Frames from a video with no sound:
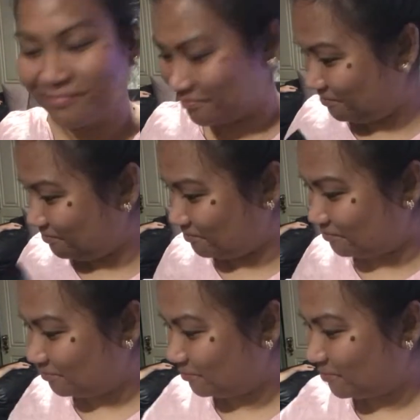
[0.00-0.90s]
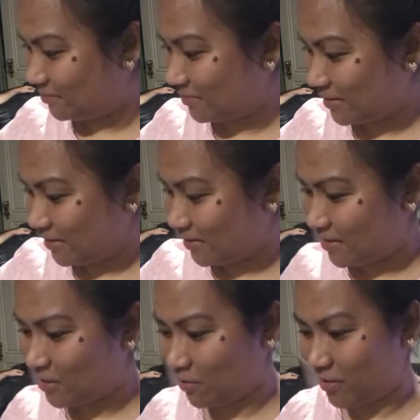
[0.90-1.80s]
yeah.
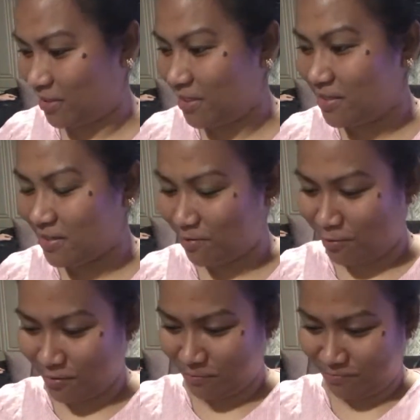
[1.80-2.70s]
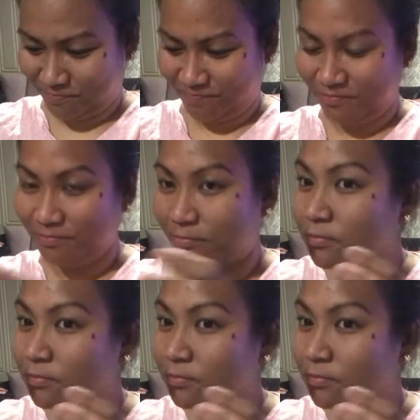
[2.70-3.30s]
So I did one. Mm.